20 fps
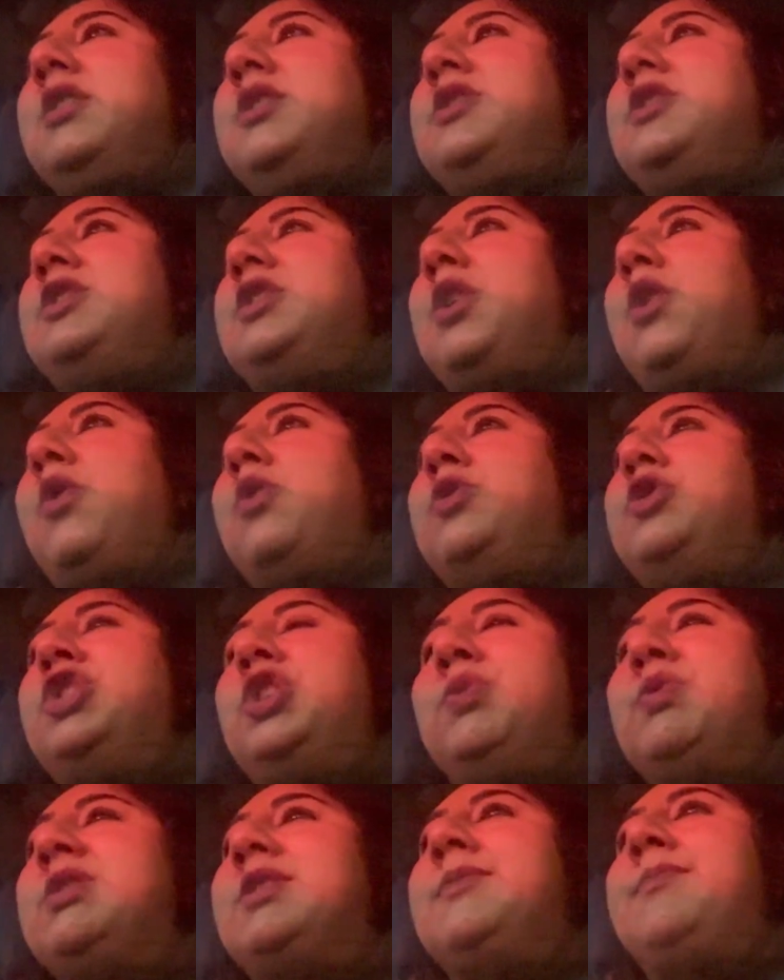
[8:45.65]
So she
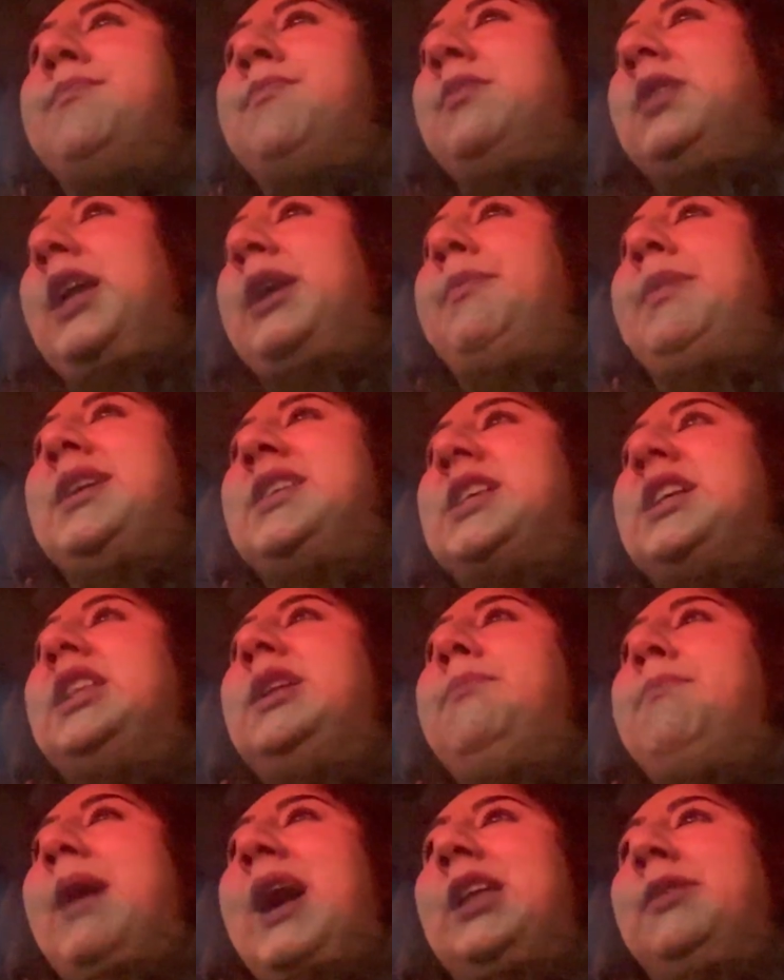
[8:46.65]
was like basically
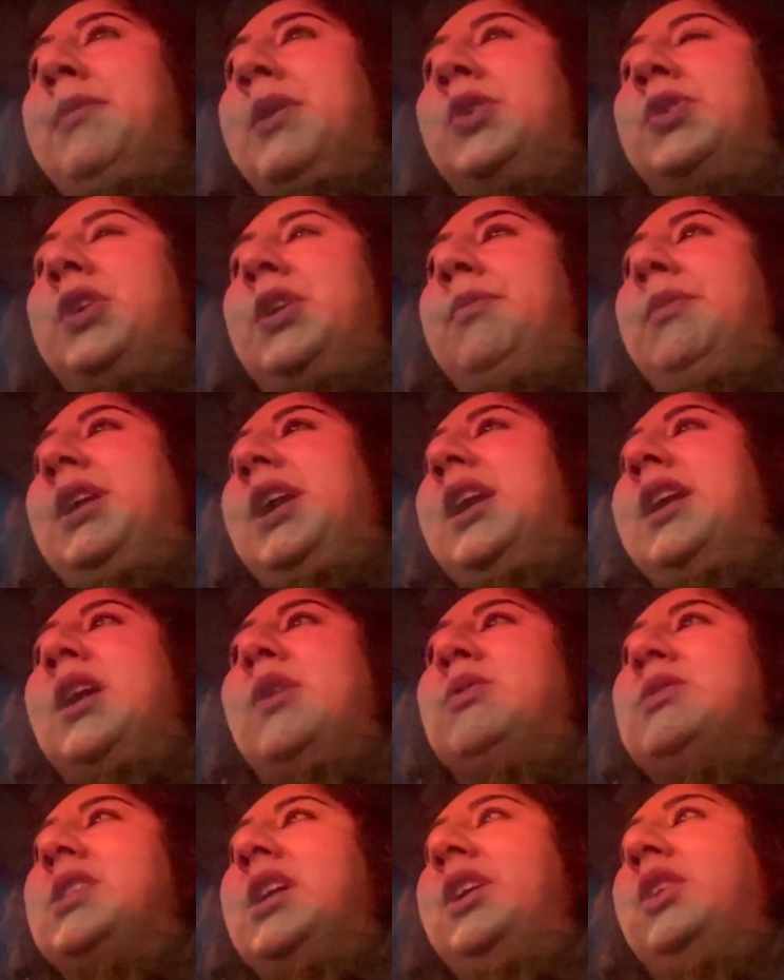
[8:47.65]
bad mouthing me, and I
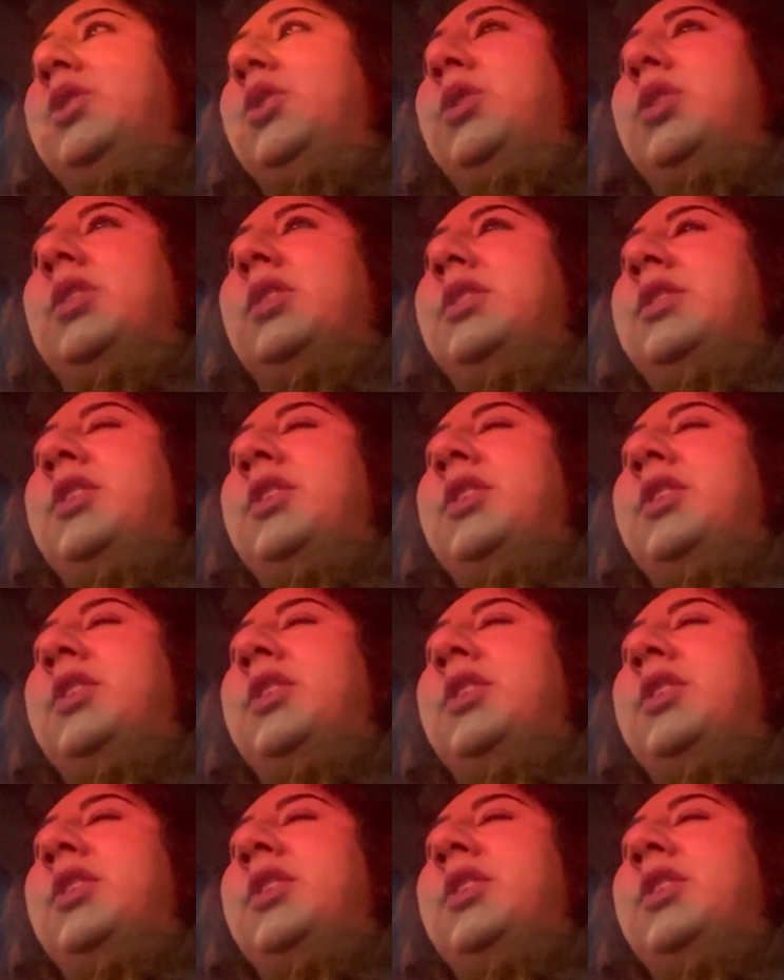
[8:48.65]
was like, look,